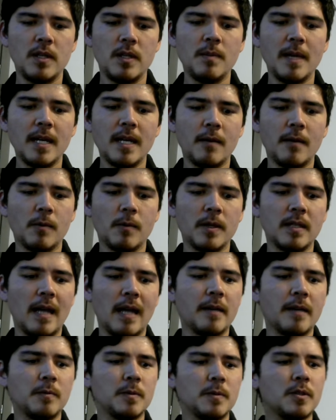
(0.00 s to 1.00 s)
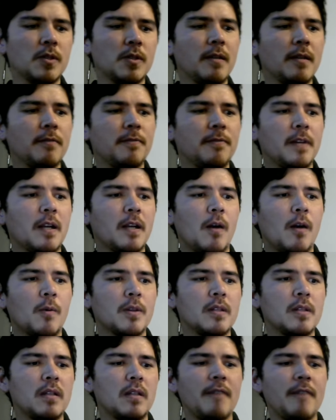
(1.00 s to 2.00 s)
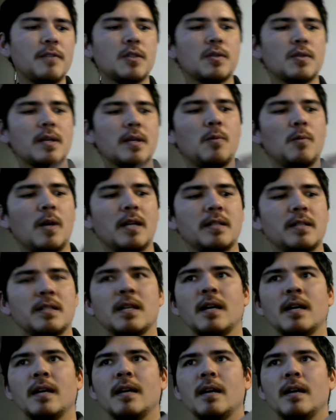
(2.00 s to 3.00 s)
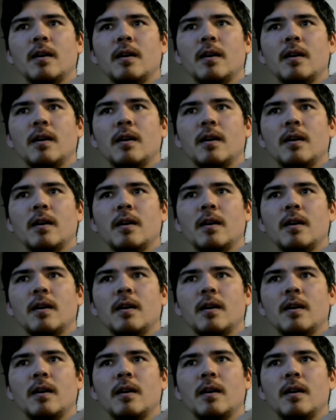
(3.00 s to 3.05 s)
you may not realize, I was trying to figure out where the live stream was,